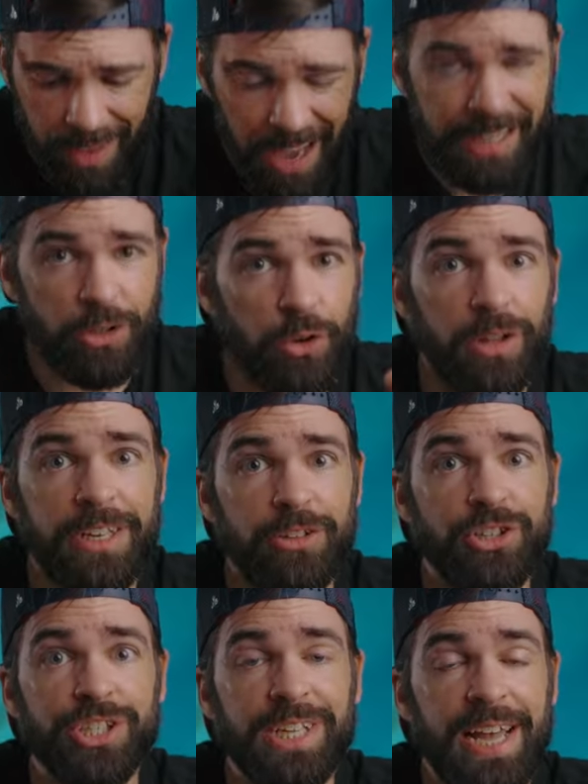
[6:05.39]
I totally
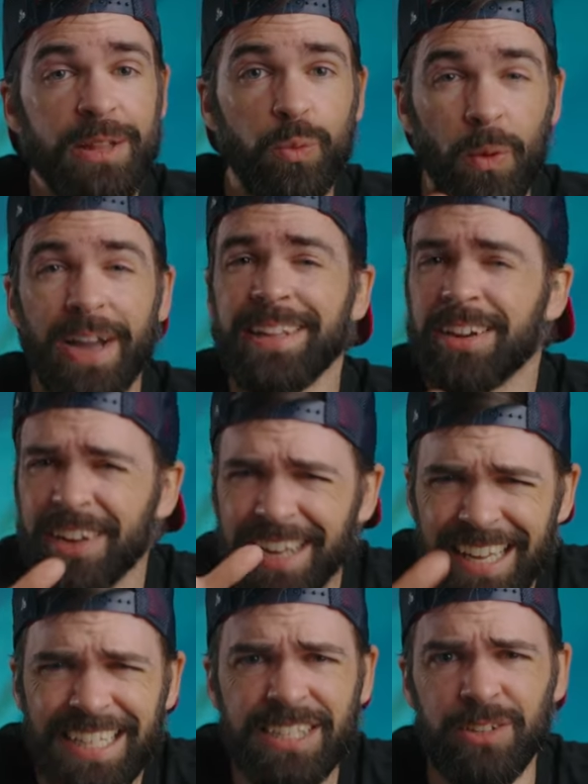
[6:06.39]
understand why there
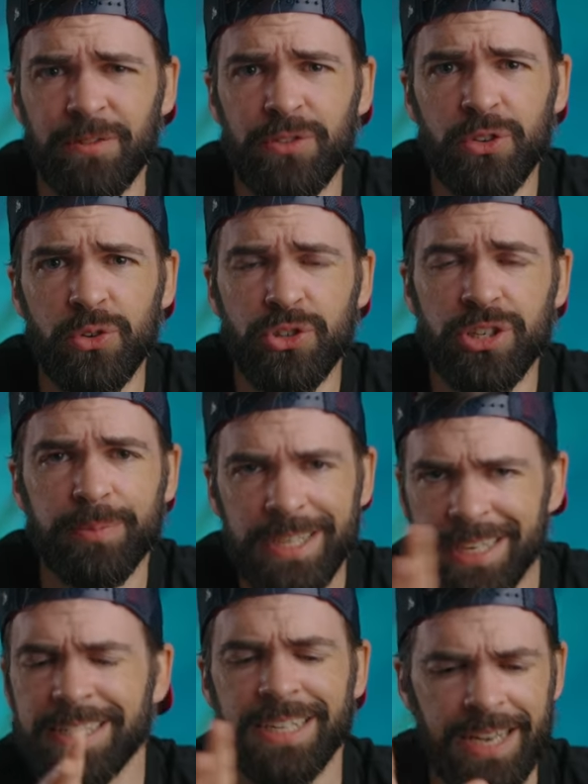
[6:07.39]
is confusion,
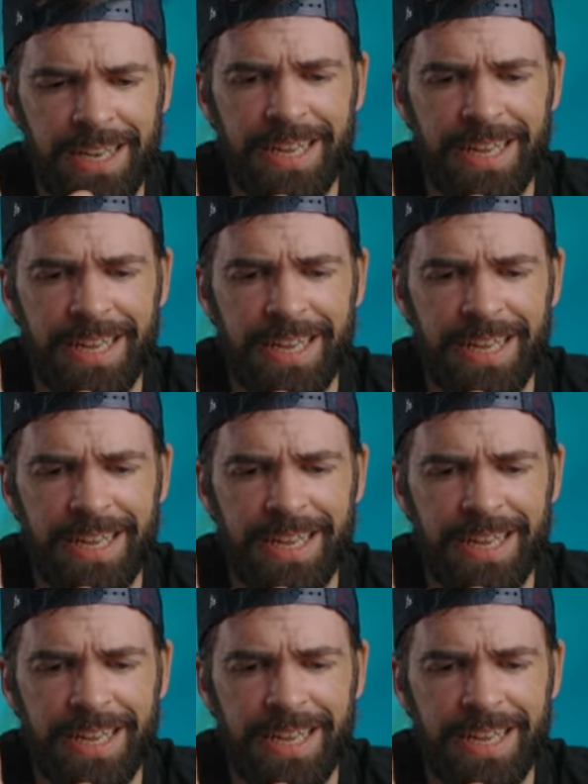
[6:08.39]
because